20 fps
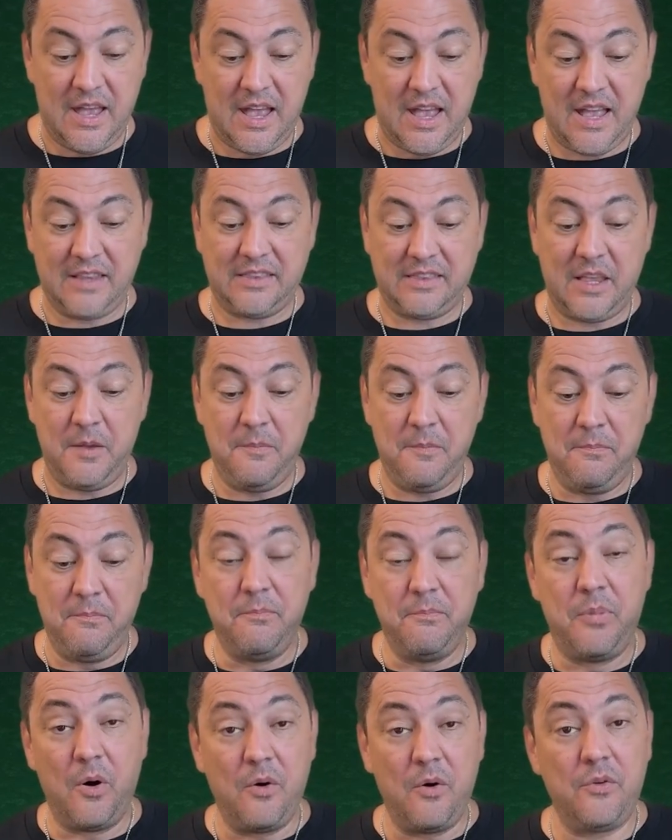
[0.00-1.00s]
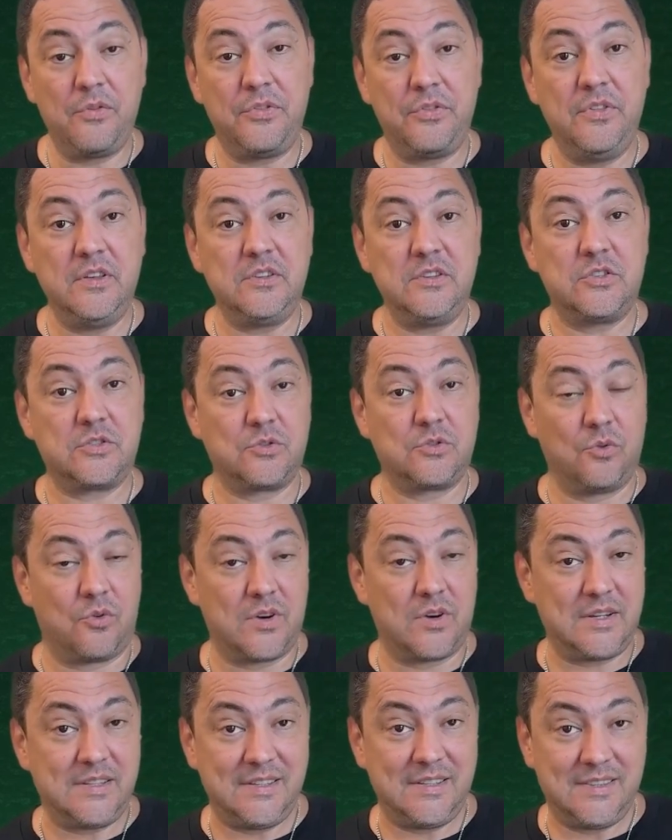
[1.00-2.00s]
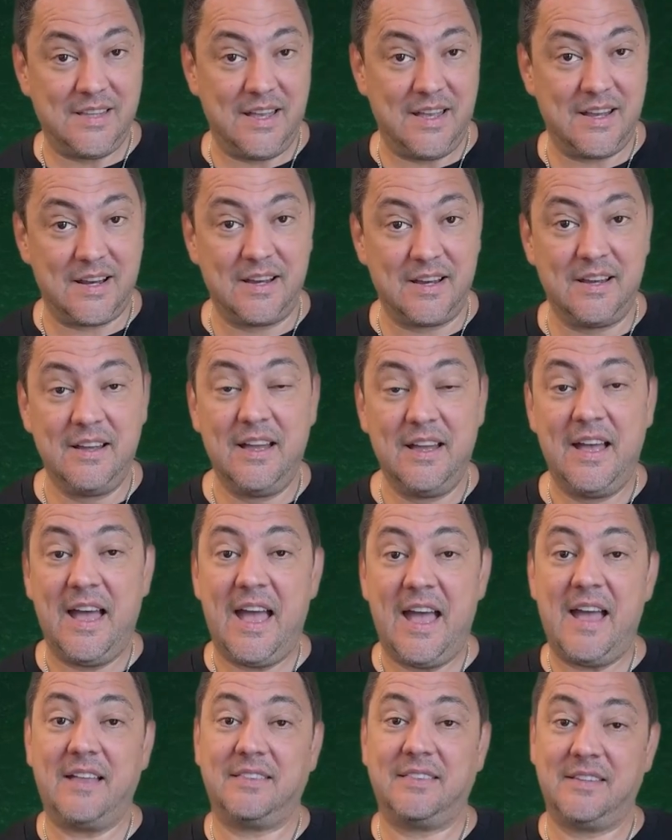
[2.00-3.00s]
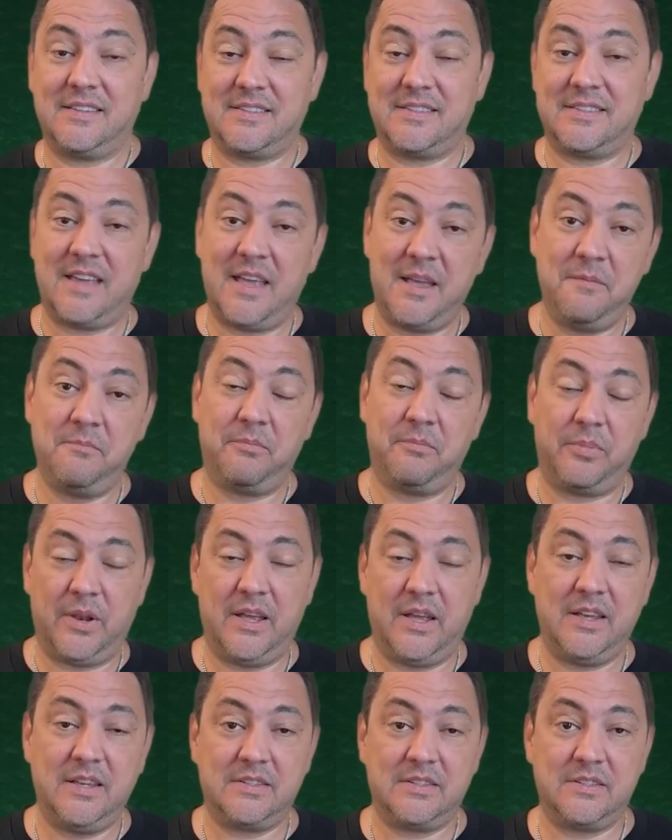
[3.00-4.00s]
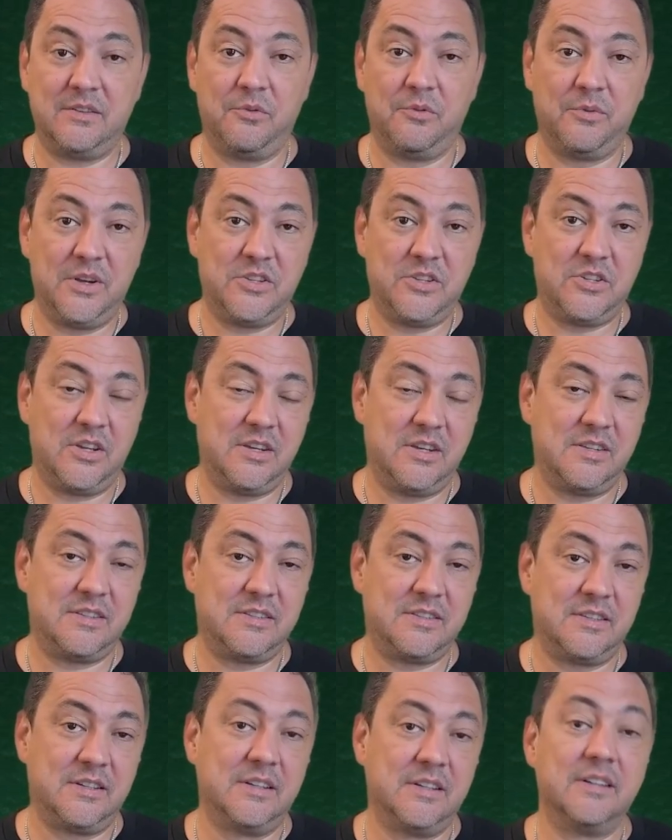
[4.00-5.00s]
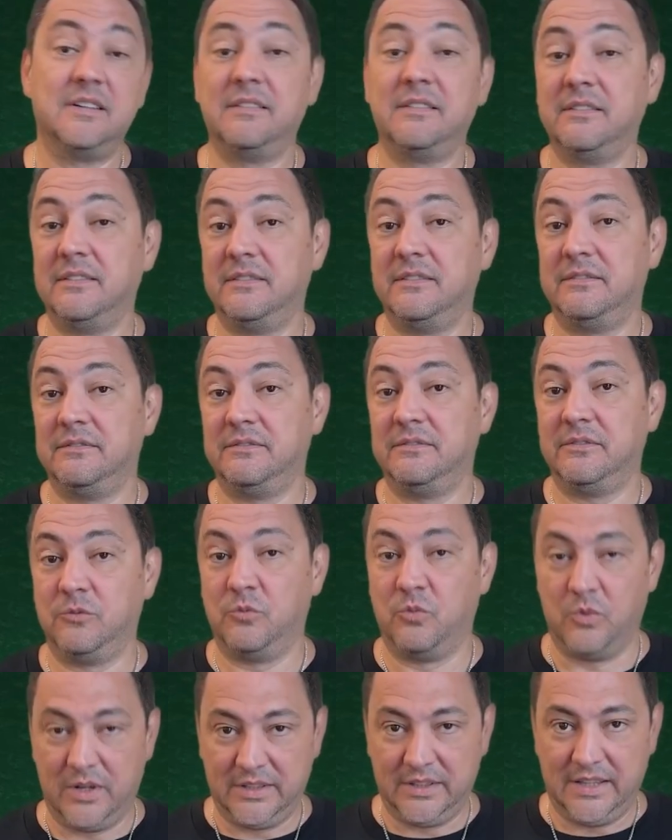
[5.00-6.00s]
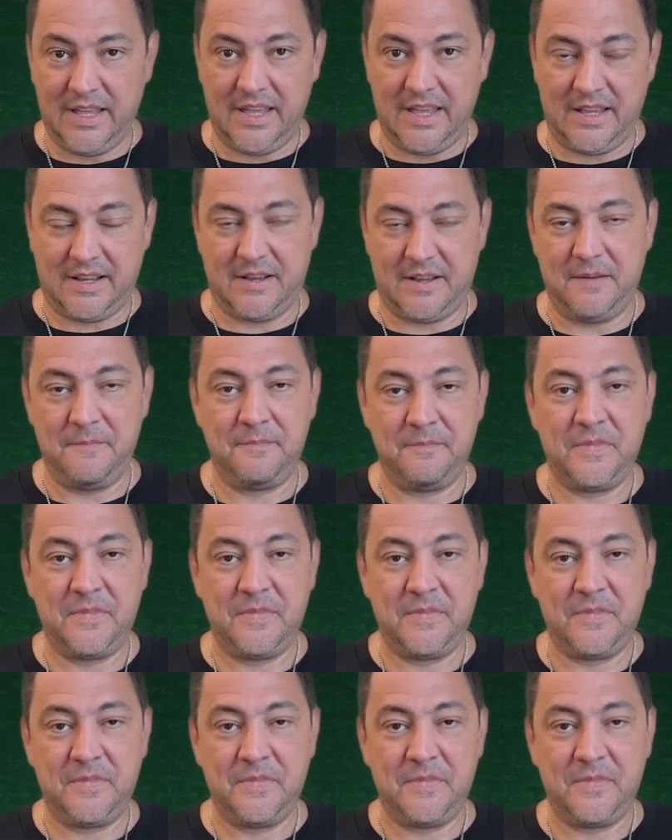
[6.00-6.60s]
and they both store the data at the same place, which is the onelake.